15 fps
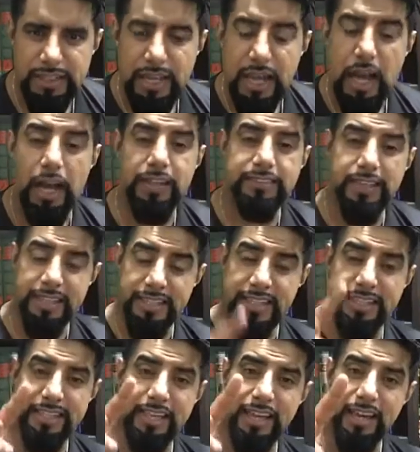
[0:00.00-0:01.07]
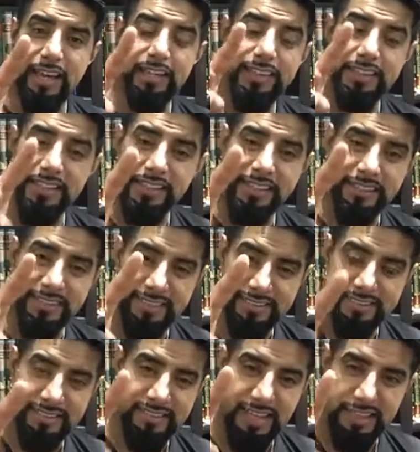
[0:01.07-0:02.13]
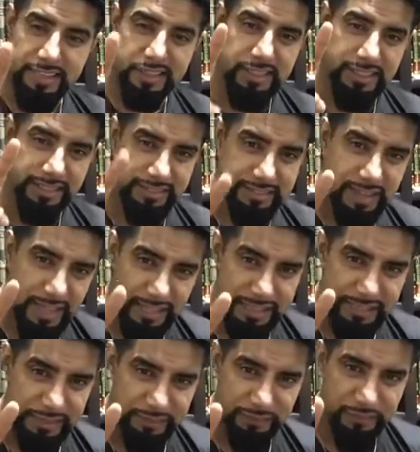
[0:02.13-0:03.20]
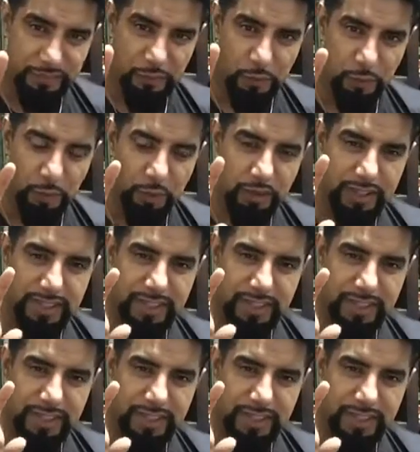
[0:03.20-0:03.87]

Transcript: I take it, yeah, I think this is actually Italian for